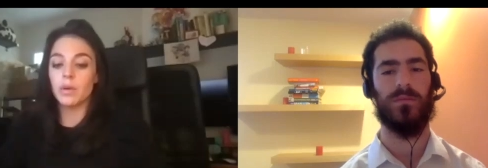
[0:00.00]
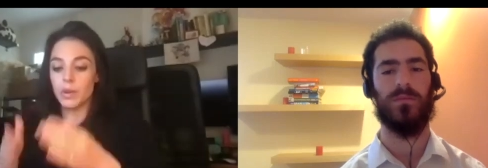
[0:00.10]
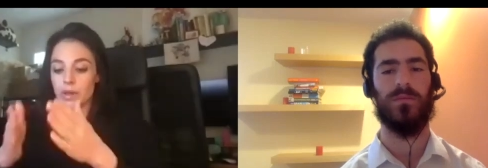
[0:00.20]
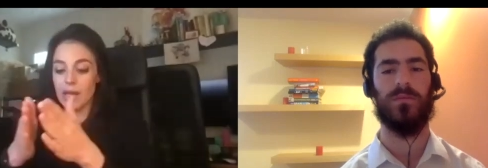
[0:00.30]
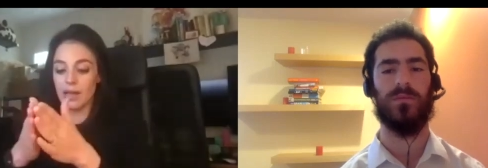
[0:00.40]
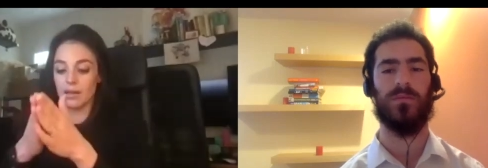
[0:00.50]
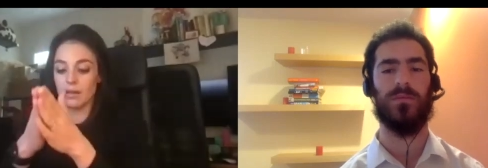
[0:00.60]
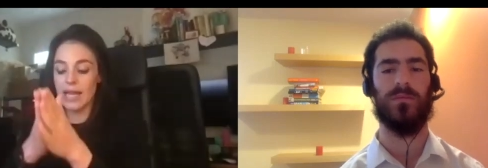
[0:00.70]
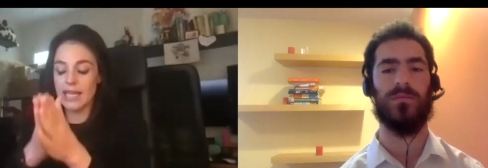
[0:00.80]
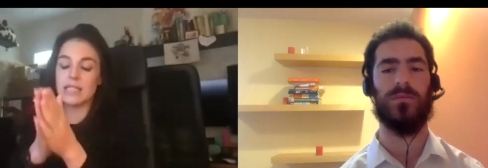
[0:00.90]
Speaker 1: when that
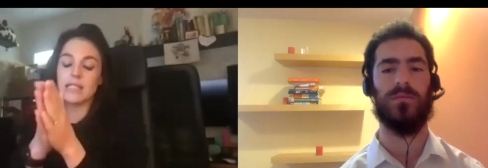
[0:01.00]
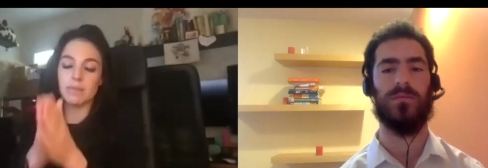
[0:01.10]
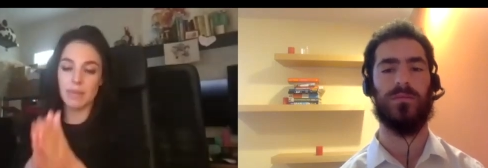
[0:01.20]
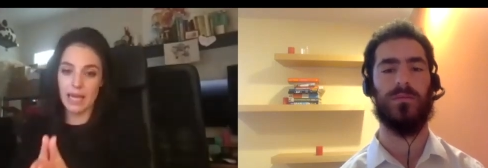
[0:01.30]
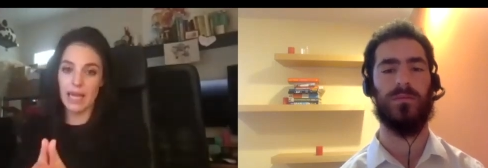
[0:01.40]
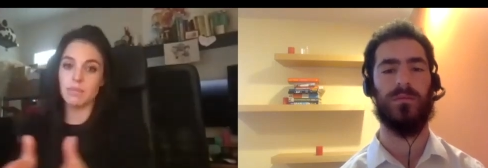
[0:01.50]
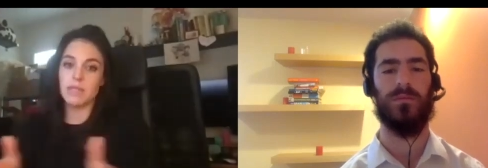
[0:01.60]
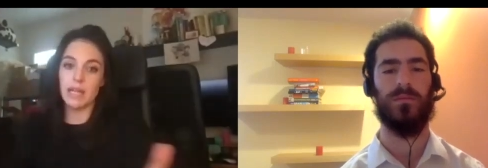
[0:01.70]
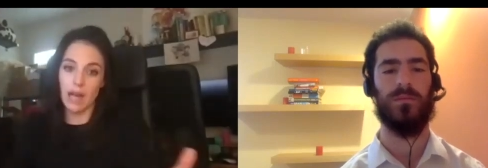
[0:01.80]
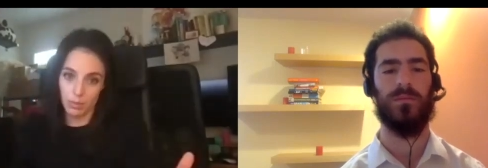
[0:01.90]
licensing became
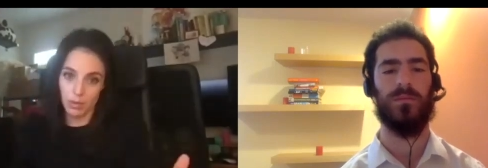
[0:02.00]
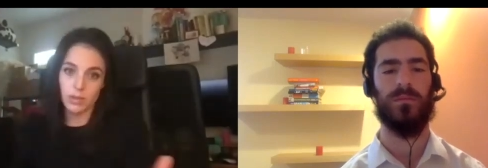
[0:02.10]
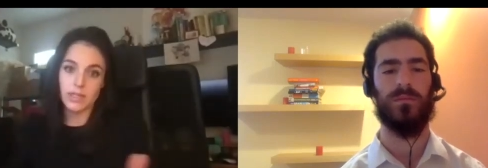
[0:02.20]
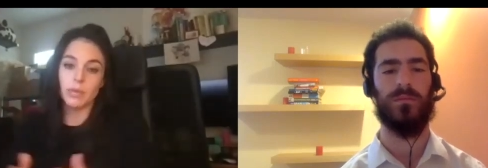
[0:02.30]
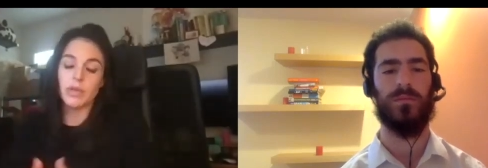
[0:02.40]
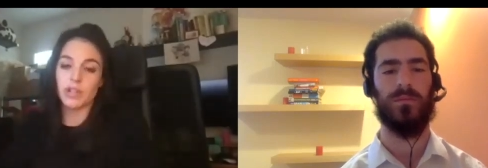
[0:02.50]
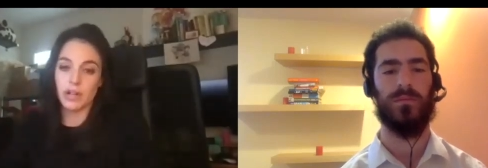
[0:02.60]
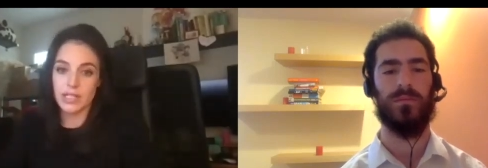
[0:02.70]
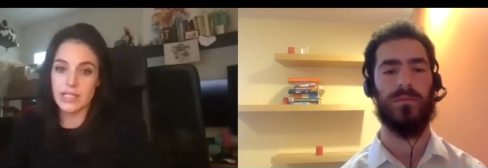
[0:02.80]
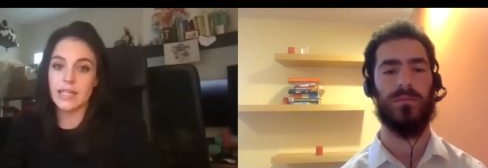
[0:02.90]
decoupled and we started
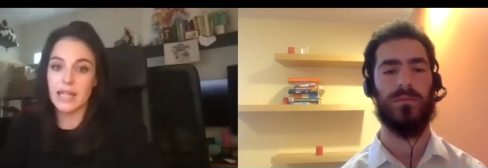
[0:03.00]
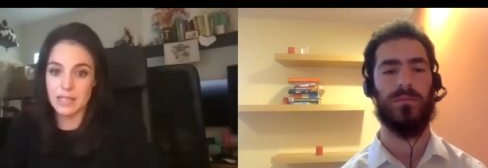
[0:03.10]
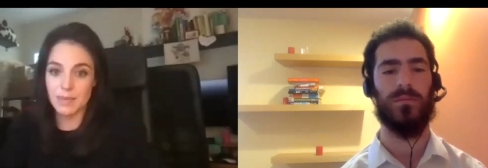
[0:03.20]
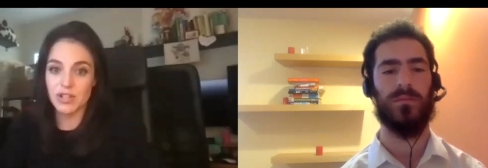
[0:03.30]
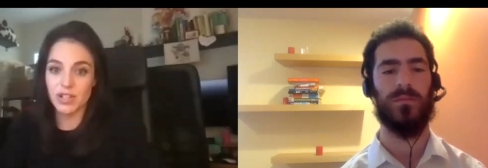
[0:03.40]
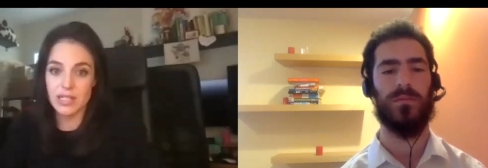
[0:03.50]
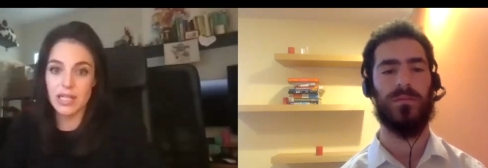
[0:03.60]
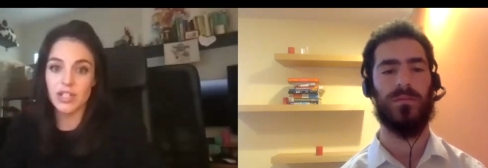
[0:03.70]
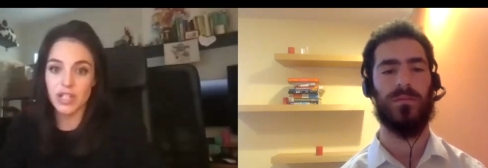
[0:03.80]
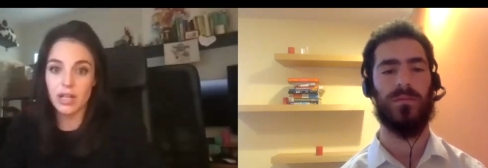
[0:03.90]
seeing that
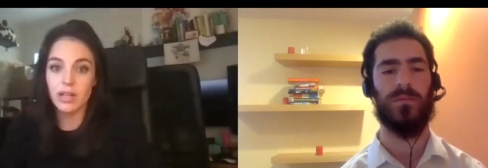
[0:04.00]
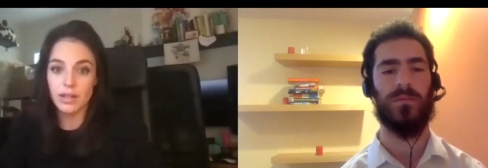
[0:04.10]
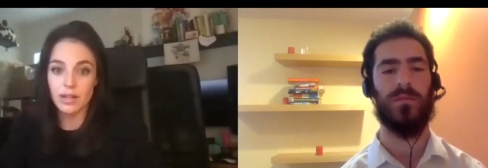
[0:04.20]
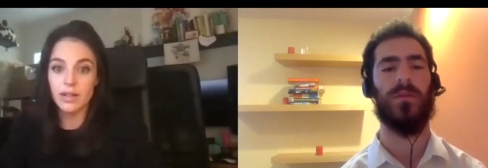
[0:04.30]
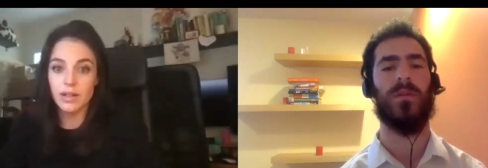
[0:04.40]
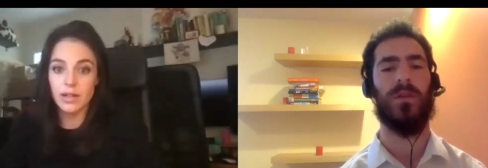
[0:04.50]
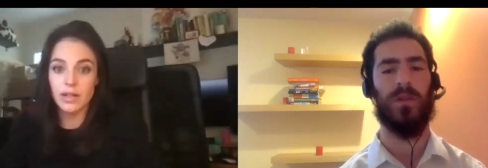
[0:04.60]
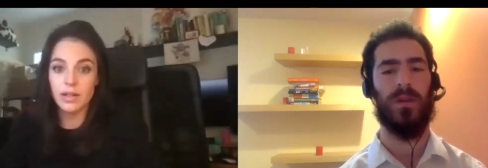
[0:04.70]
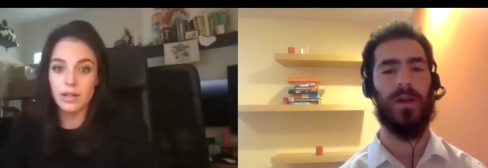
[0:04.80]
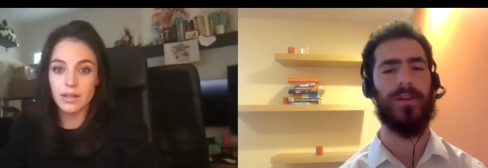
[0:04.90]
specialization.
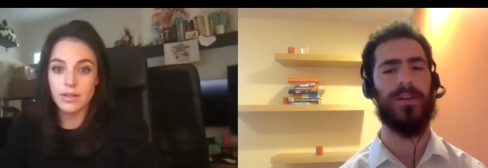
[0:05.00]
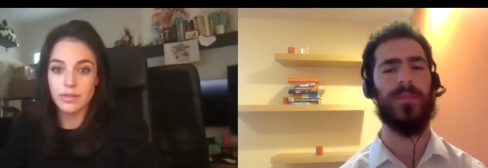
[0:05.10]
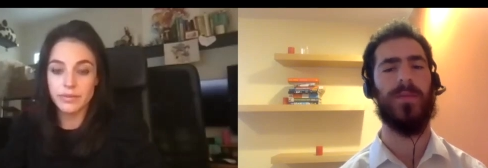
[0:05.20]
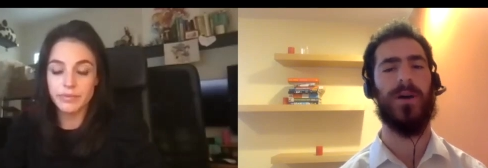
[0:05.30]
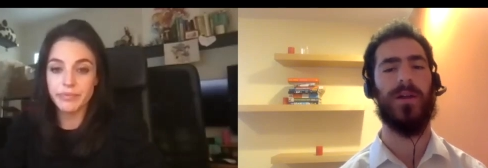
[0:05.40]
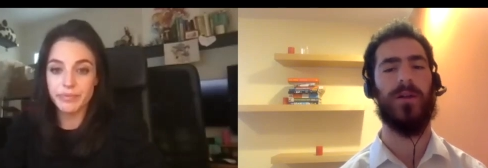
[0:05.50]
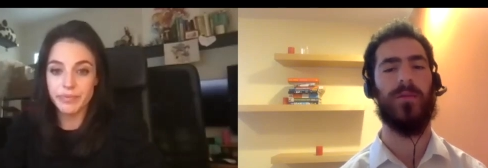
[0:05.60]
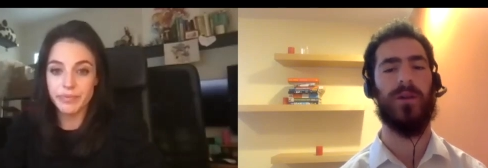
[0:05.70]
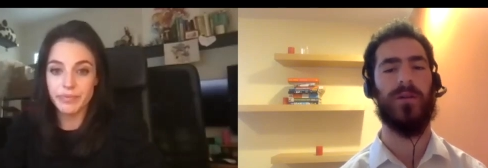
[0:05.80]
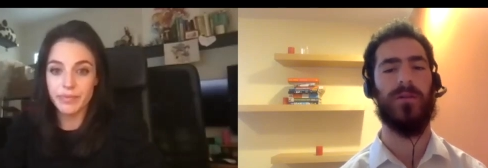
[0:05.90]
Speaker 2: And tell me about like what
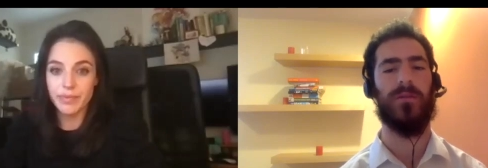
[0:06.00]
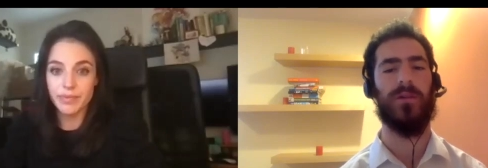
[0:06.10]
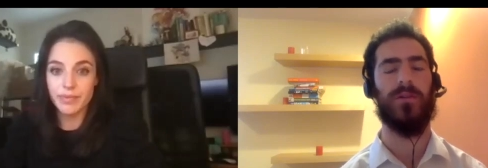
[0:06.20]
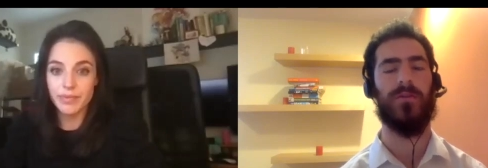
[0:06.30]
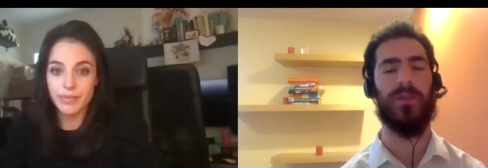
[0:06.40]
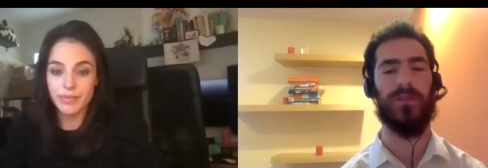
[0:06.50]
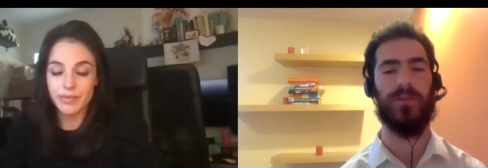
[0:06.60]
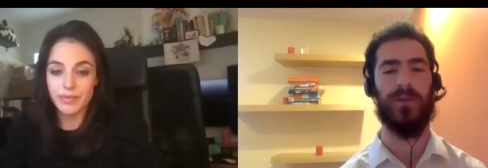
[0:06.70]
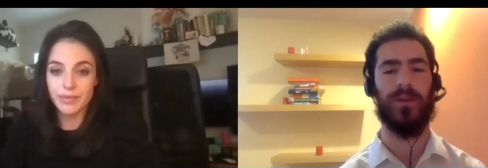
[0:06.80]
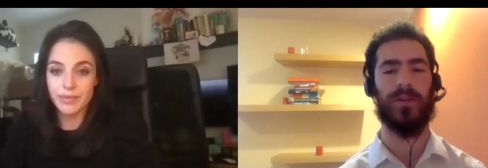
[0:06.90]
what you
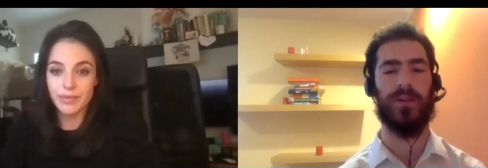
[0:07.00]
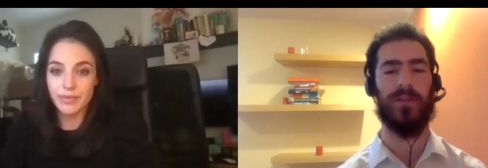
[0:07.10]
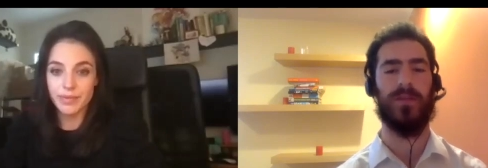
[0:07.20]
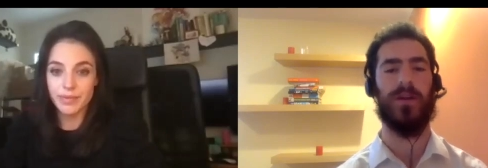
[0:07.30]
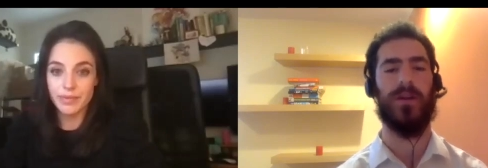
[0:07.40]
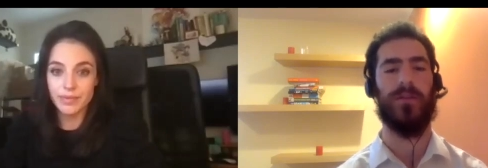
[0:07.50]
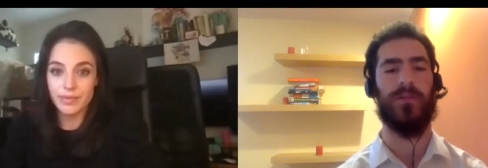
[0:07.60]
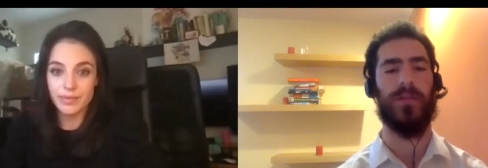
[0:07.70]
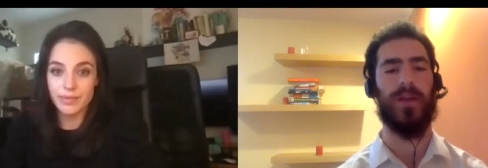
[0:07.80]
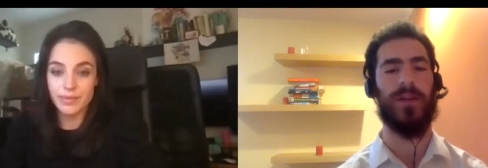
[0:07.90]
experienced kind of being on the front
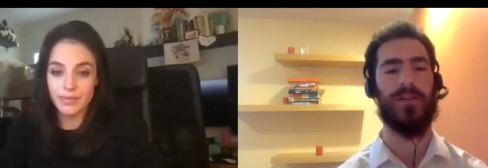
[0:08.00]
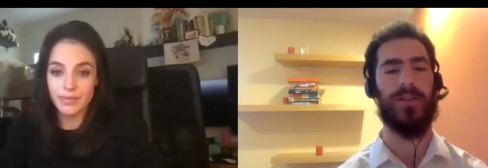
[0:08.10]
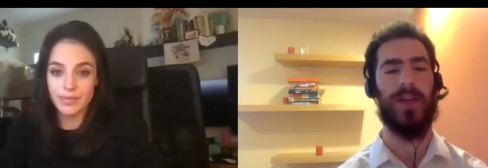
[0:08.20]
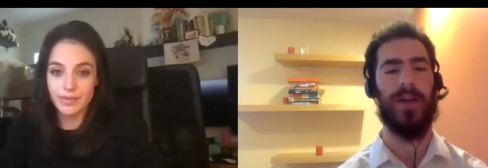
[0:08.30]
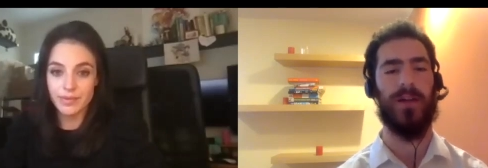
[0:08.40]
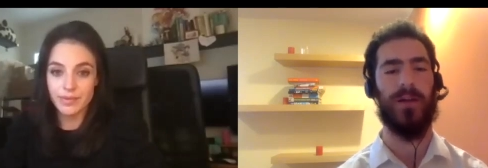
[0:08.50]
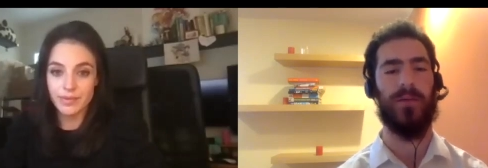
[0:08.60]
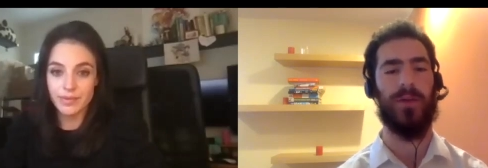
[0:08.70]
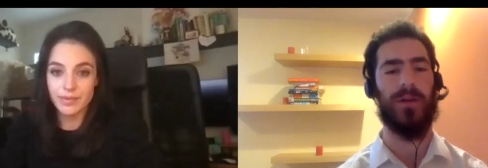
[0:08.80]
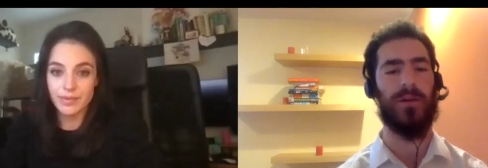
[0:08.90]
lines of that. Like what
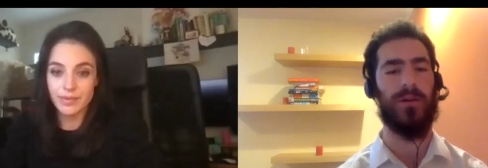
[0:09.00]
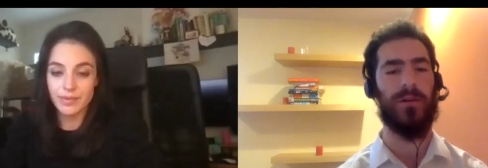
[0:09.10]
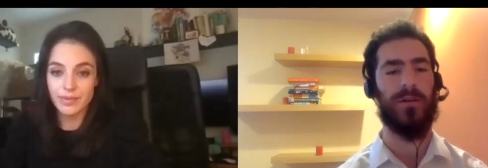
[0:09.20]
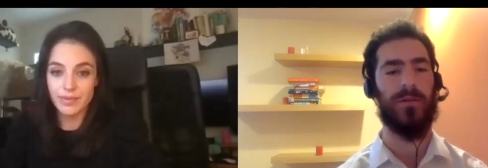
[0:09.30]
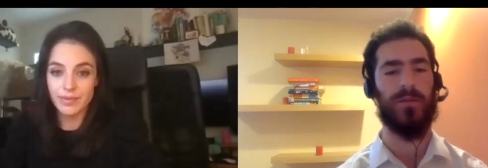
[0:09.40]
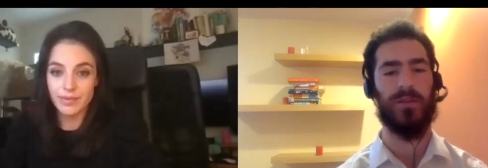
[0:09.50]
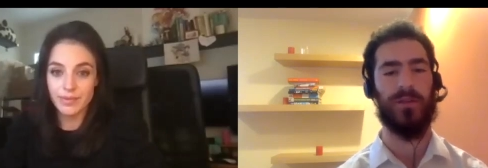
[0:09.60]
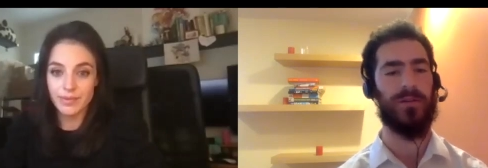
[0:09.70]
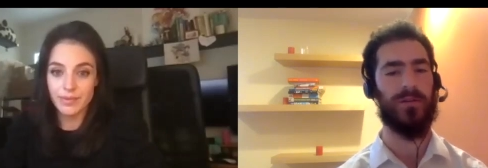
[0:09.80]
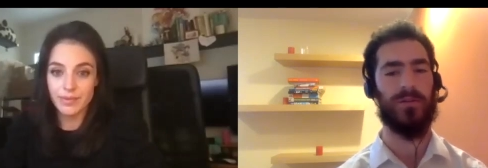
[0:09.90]
was it
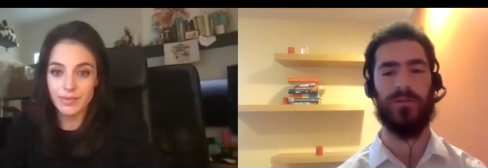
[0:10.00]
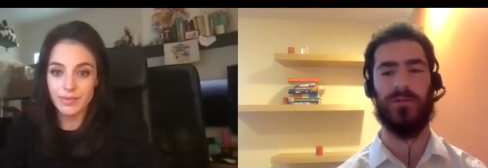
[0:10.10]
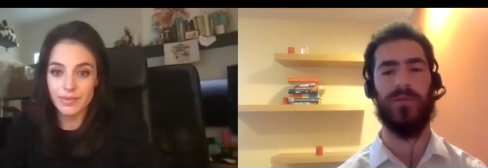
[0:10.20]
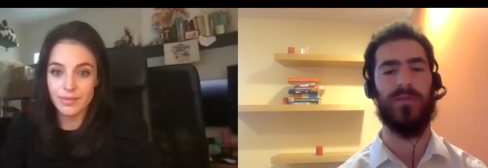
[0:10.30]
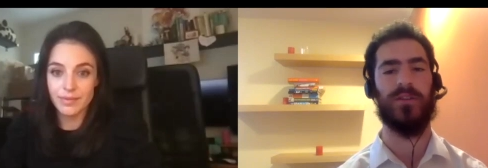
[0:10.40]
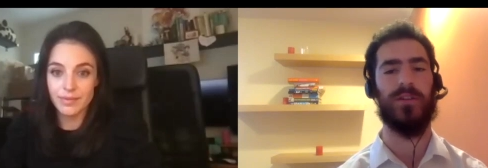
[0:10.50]
sort of just